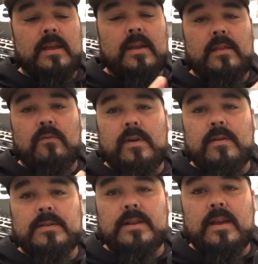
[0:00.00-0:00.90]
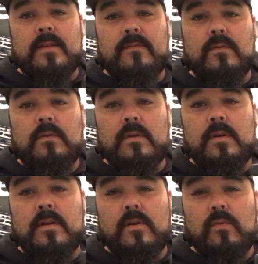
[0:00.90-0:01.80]
and the rear sight
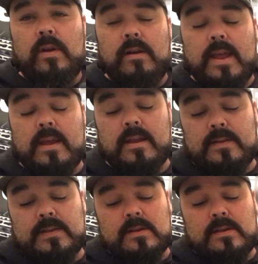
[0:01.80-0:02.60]
for a rear naked.